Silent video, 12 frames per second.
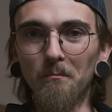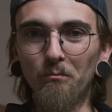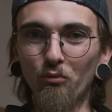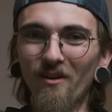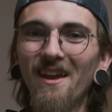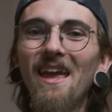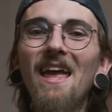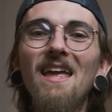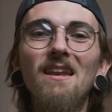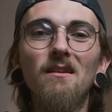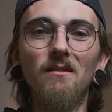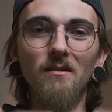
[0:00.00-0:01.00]
bring
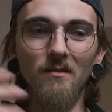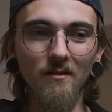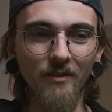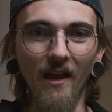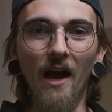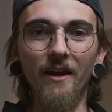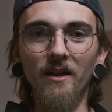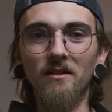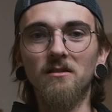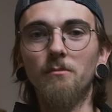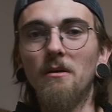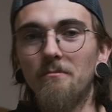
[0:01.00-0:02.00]
in the
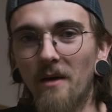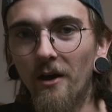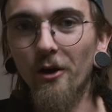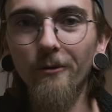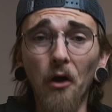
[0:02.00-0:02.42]
audience a bit better.